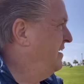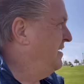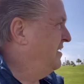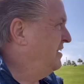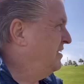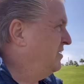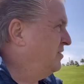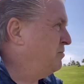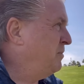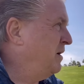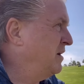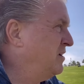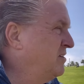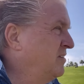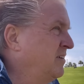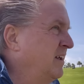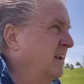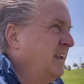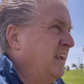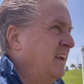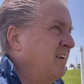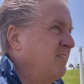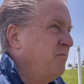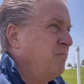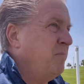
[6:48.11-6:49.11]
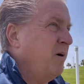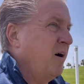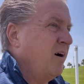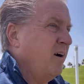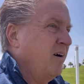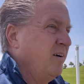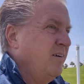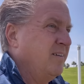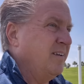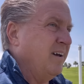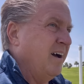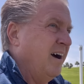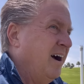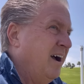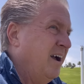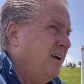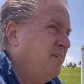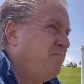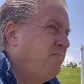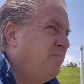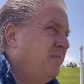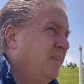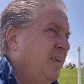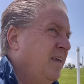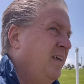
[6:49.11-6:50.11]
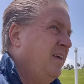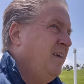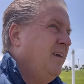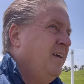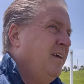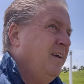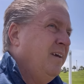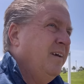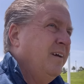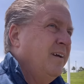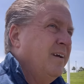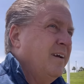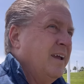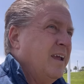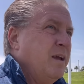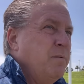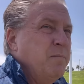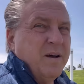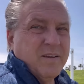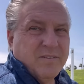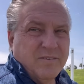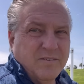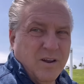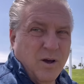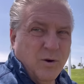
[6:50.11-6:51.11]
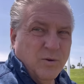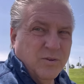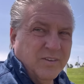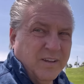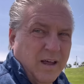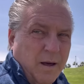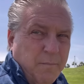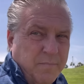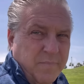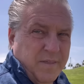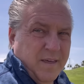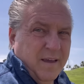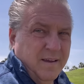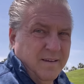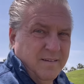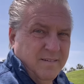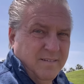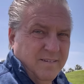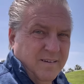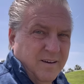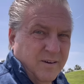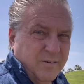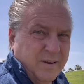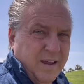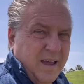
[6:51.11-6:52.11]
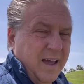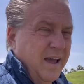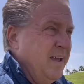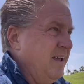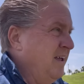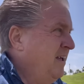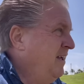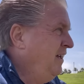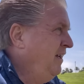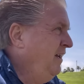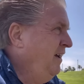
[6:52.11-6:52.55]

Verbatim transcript: As much as I give him a hard time, he must know something, okay?